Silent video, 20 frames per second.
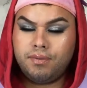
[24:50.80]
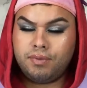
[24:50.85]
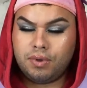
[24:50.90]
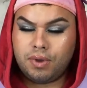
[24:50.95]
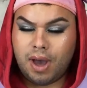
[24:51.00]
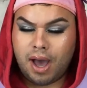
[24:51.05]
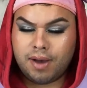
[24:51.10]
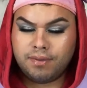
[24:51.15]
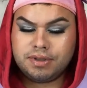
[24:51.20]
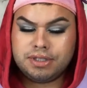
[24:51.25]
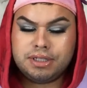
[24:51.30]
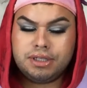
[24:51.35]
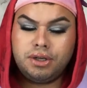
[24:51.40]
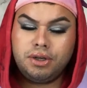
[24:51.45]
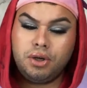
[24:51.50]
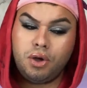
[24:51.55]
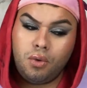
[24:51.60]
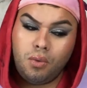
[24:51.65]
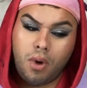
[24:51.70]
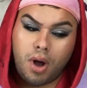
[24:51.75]
If you haven't seen it,
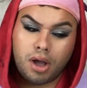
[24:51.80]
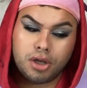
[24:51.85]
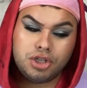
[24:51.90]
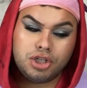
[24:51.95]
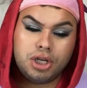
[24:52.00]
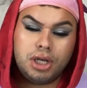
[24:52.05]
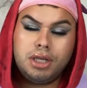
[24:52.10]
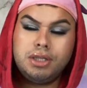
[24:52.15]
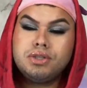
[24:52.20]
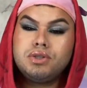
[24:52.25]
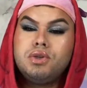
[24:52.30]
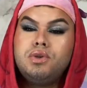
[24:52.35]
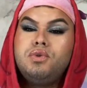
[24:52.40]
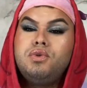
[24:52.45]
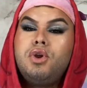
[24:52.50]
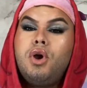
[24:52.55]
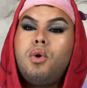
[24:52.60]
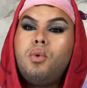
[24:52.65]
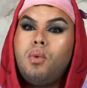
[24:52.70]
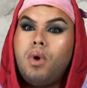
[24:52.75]
go watch it so you
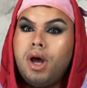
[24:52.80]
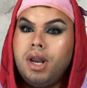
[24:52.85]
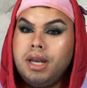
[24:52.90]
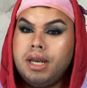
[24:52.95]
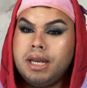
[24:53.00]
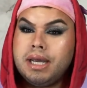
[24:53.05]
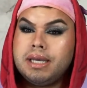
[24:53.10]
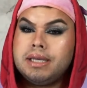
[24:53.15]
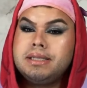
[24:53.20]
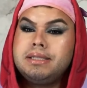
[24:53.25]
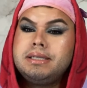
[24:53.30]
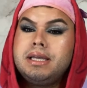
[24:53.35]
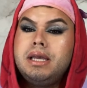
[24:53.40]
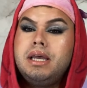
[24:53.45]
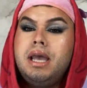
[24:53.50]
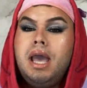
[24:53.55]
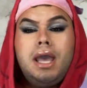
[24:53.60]
know what it is